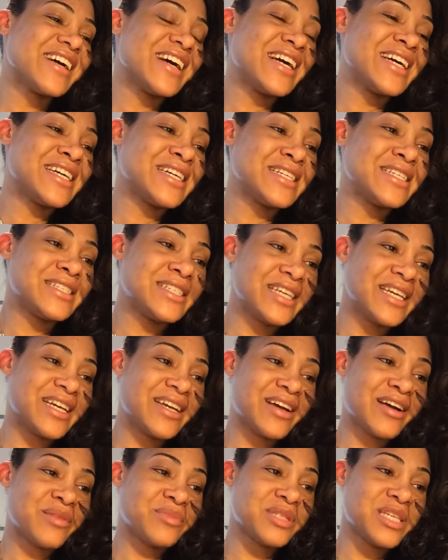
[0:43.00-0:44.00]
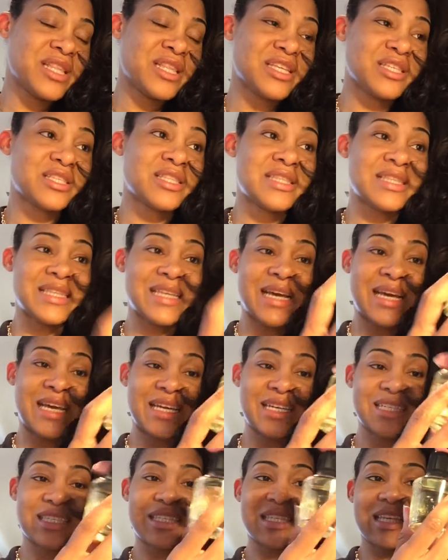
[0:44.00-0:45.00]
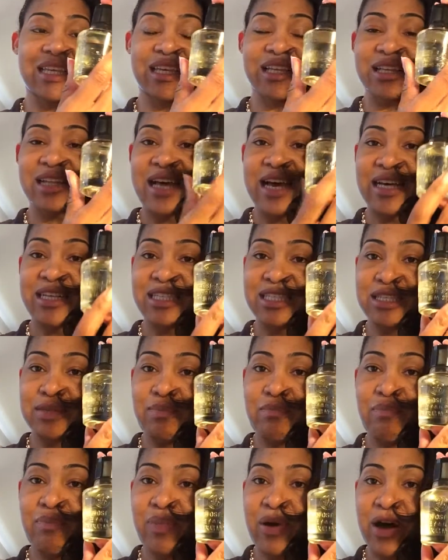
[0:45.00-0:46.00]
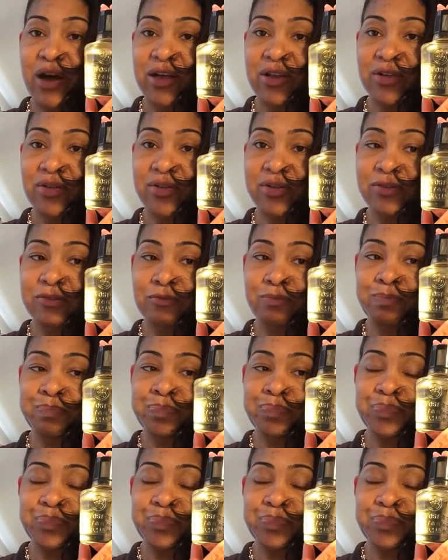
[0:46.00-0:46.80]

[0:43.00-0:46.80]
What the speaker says: And it comes in this nice glass bottle.